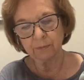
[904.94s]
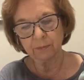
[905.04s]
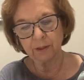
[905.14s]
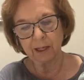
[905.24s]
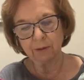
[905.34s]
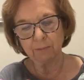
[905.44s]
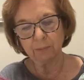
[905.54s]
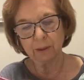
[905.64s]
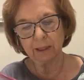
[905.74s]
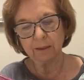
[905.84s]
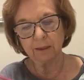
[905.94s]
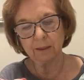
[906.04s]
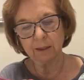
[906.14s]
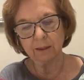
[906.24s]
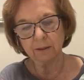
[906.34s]
down and blend it
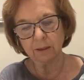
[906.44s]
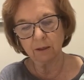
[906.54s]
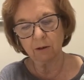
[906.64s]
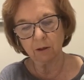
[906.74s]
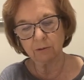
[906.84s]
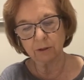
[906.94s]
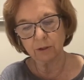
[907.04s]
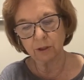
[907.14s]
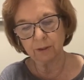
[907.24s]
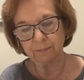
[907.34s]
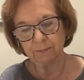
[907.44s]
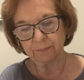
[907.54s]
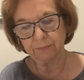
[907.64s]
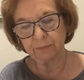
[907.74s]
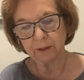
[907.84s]
into the orange.
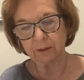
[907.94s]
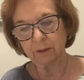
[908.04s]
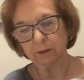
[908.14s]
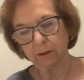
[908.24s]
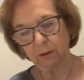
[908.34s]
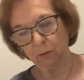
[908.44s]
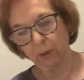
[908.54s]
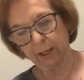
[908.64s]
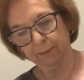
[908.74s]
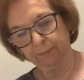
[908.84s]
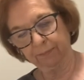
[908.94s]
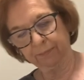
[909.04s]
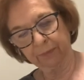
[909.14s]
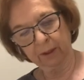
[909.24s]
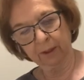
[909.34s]
still a little wet,
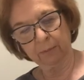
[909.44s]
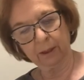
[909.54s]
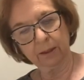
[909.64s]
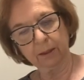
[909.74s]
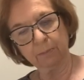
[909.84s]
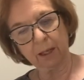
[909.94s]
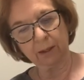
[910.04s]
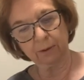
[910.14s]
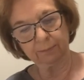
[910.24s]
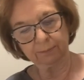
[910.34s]
but it is better.